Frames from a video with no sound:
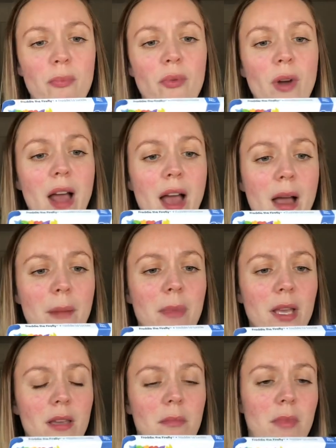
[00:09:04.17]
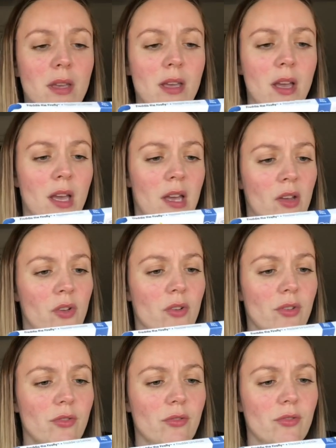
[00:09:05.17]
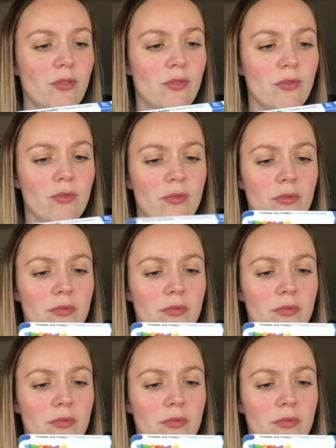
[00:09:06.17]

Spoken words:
pram. It can be hooked onto